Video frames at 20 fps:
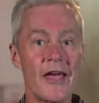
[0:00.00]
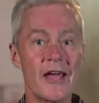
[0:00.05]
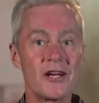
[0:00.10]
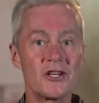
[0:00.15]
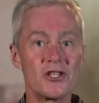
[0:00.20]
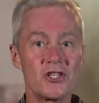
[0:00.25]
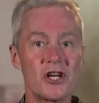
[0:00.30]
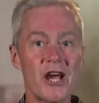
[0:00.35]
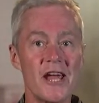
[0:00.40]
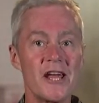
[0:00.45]
are
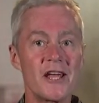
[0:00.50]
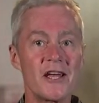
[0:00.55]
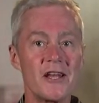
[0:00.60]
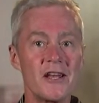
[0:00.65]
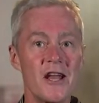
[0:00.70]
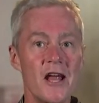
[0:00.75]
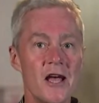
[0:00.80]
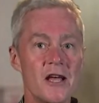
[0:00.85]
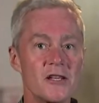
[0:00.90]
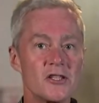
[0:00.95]

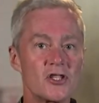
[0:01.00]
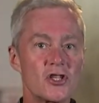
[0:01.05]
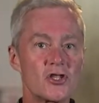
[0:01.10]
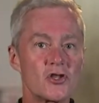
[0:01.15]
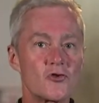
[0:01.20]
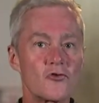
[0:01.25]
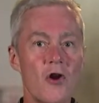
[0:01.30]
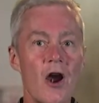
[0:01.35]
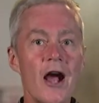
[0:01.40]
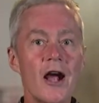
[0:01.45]
shaken,
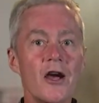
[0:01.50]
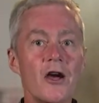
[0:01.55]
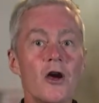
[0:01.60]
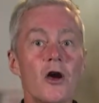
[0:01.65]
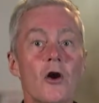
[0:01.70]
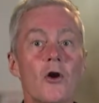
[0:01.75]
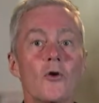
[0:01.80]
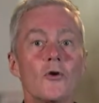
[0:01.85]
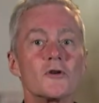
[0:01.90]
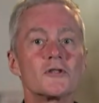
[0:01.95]
struck,
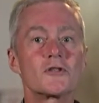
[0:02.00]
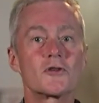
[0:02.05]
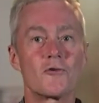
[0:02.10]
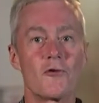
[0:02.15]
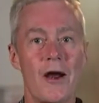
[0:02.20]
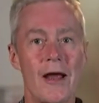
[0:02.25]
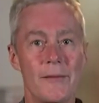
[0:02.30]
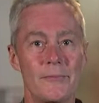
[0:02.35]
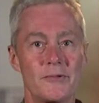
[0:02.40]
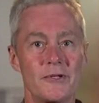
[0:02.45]
or
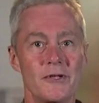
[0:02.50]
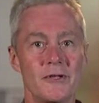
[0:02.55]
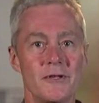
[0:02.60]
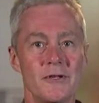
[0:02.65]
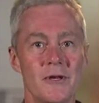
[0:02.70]
scraped.